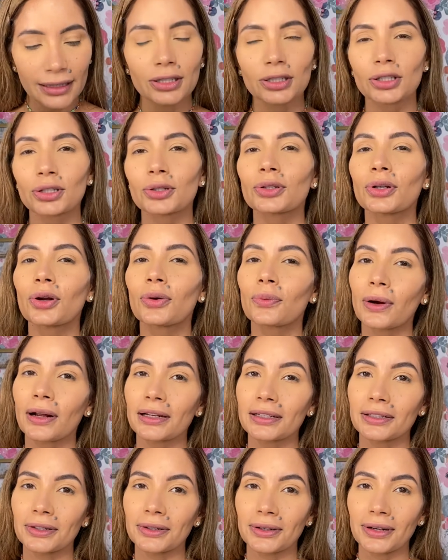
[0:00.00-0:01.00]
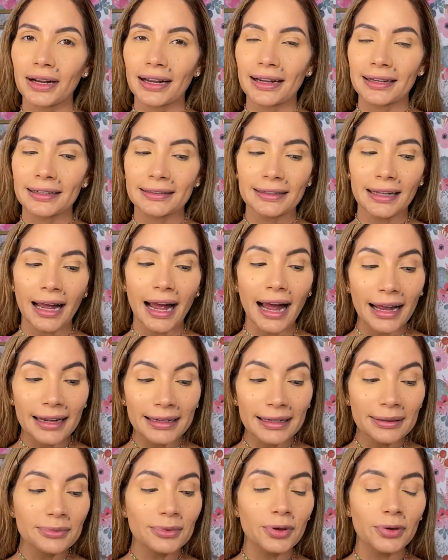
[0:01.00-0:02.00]
You know what, you guys? I
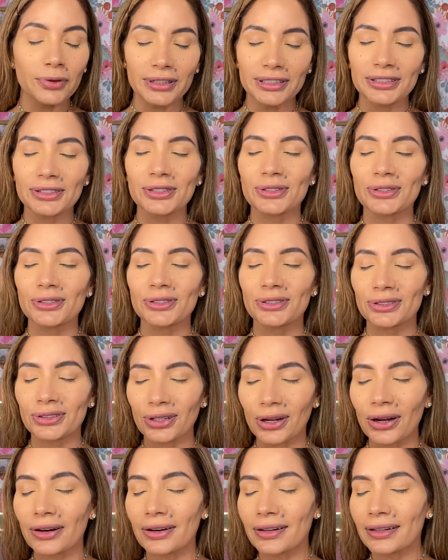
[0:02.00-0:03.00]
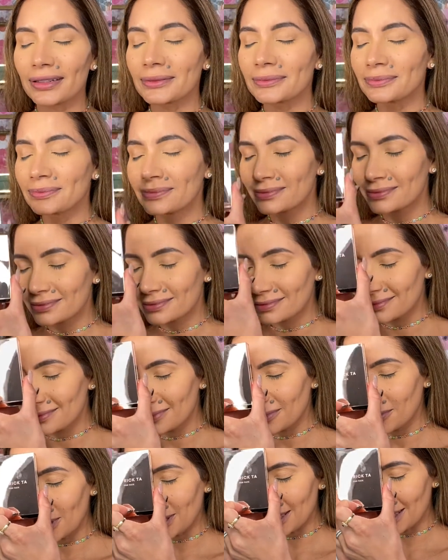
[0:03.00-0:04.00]
am going to start
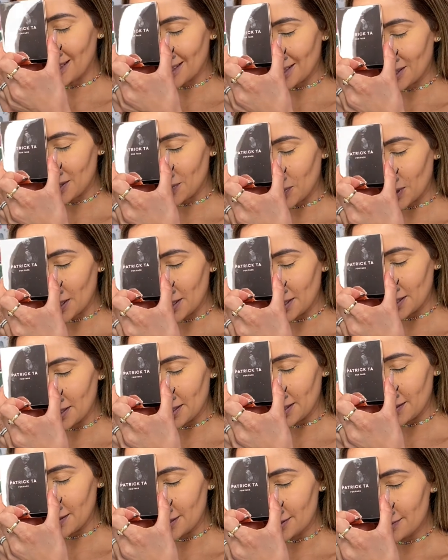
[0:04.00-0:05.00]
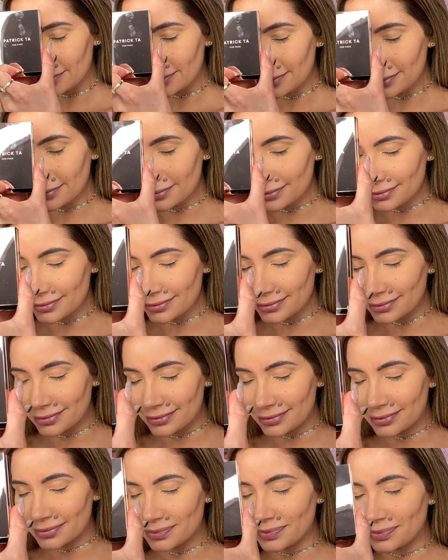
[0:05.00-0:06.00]
with this one here.
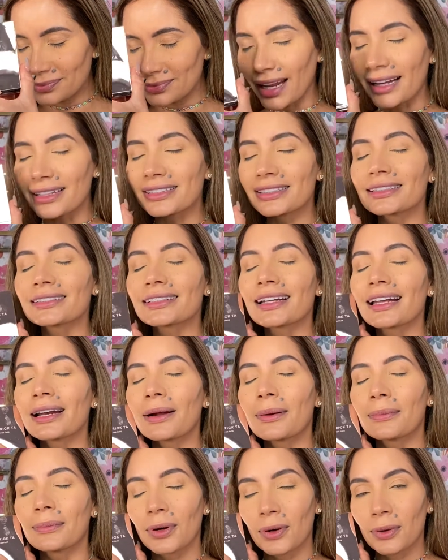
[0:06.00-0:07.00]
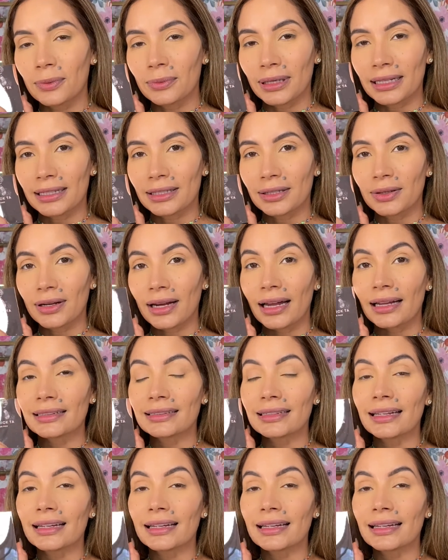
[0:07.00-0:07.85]
Let's just get a moment, you guys.